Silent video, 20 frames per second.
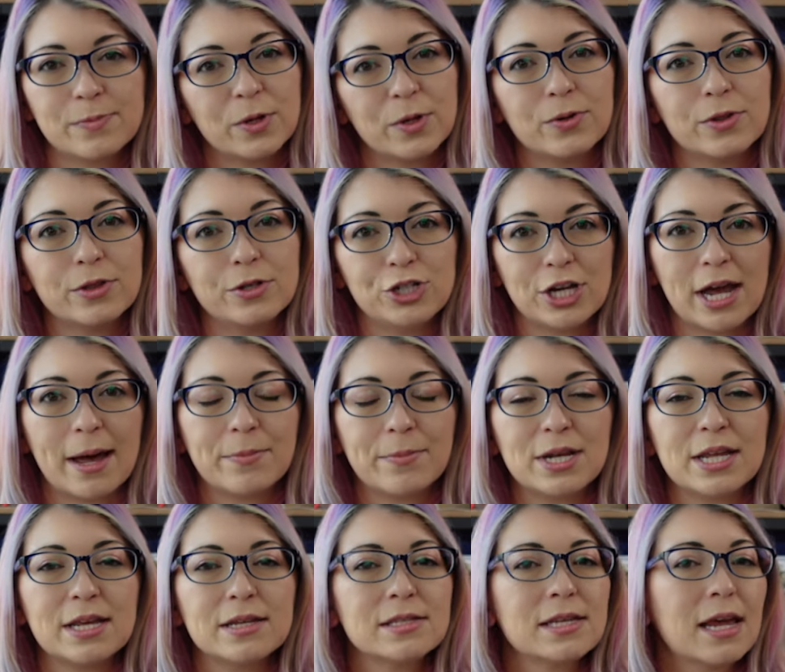both
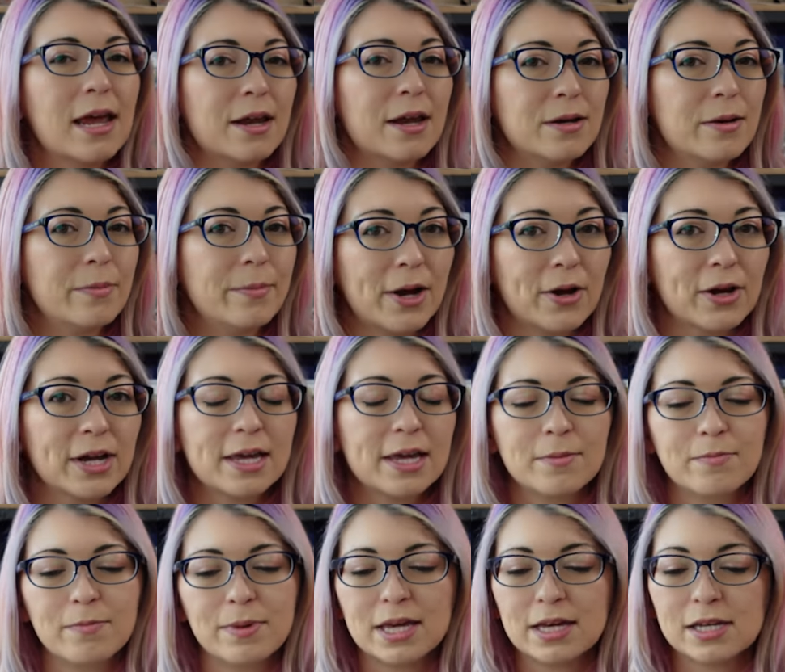Japanese and
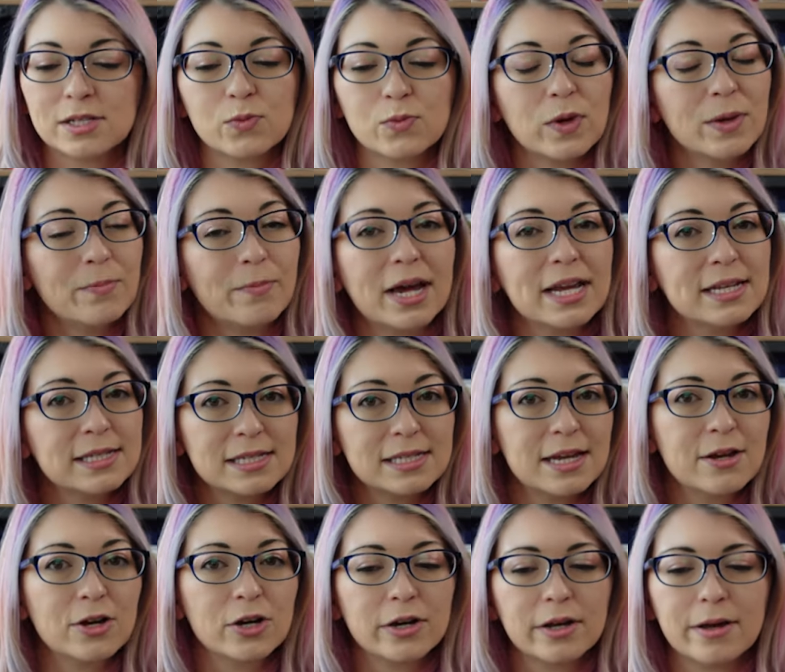American, because we might
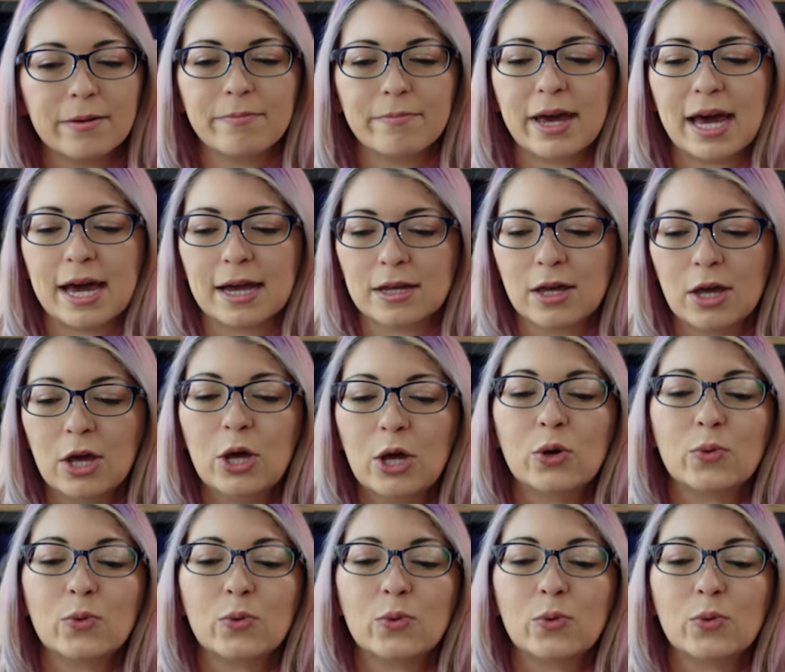see her come back.